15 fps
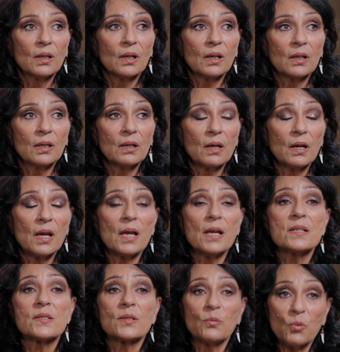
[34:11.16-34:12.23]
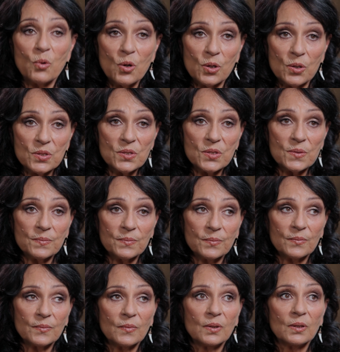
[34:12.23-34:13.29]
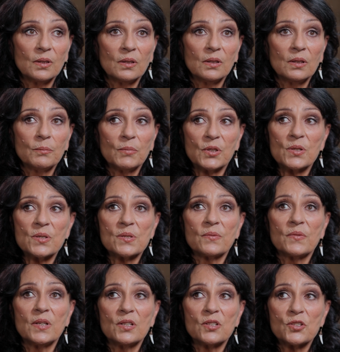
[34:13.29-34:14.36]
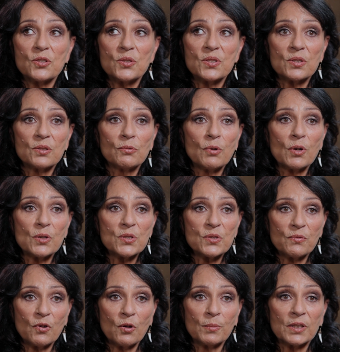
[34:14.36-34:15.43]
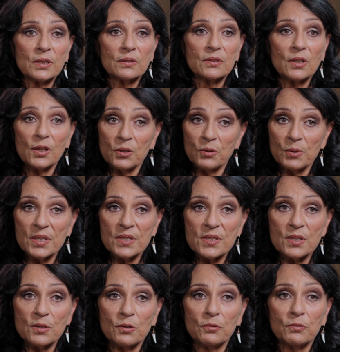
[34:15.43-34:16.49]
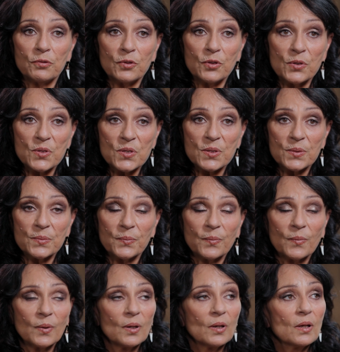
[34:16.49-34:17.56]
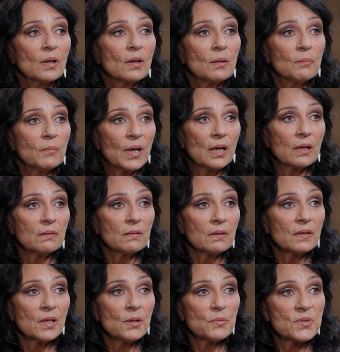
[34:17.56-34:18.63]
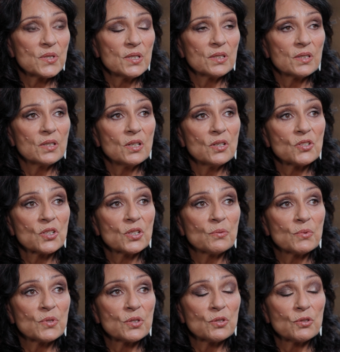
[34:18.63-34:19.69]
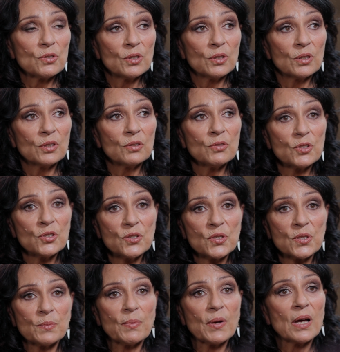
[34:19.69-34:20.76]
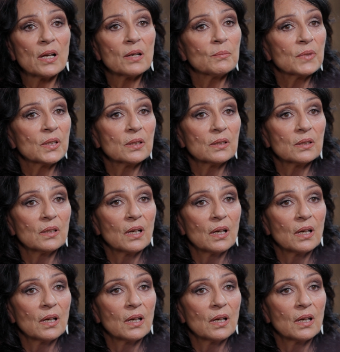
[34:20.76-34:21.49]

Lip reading: As it was, because of the issues that arose from it, Tainui settled first. But that was the intention. It was introduced to Parliament